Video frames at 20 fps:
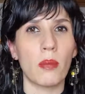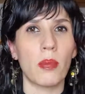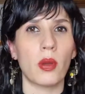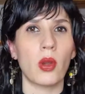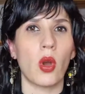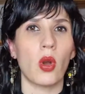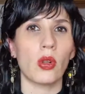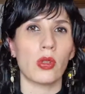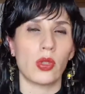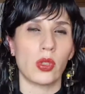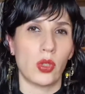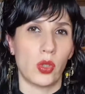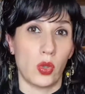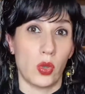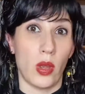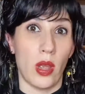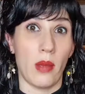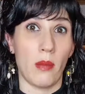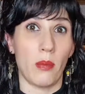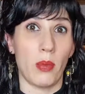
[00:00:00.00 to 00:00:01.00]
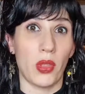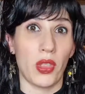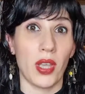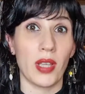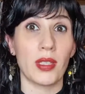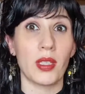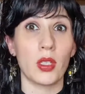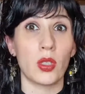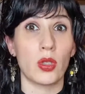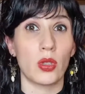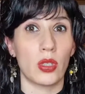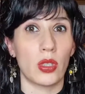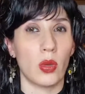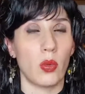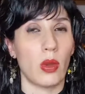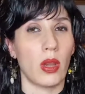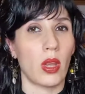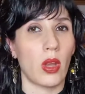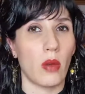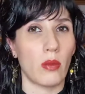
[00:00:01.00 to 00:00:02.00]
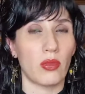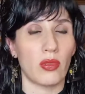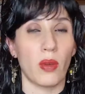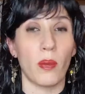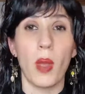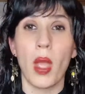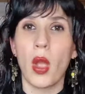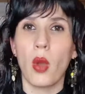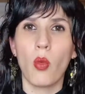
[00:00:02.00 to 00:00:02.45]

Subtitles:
but also to empathize and to see where it comes from.